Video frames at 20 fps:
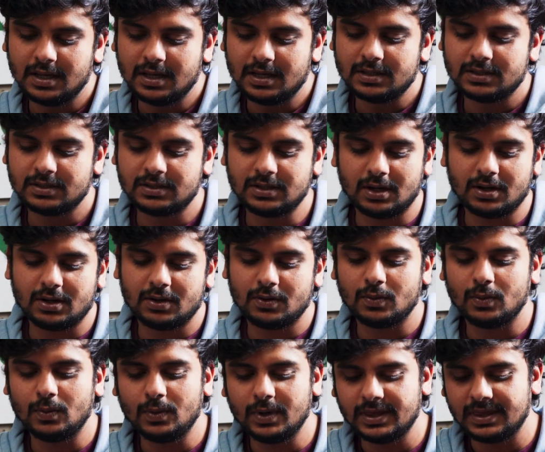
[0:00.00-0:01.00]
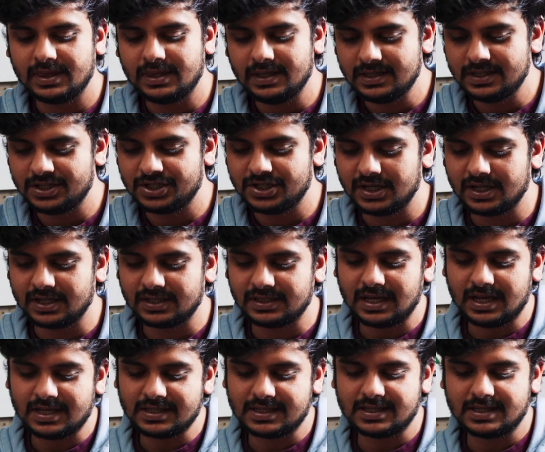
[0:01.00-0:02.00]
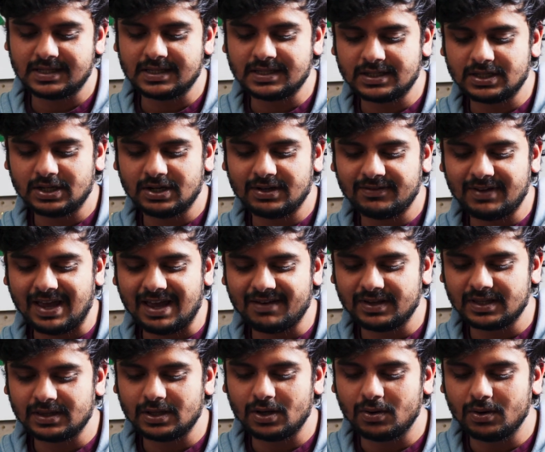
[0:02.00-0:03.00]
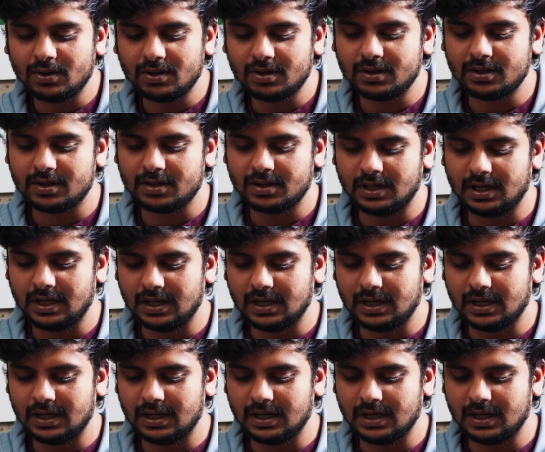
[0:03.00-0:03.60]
So what this jig does is, instead of having the whole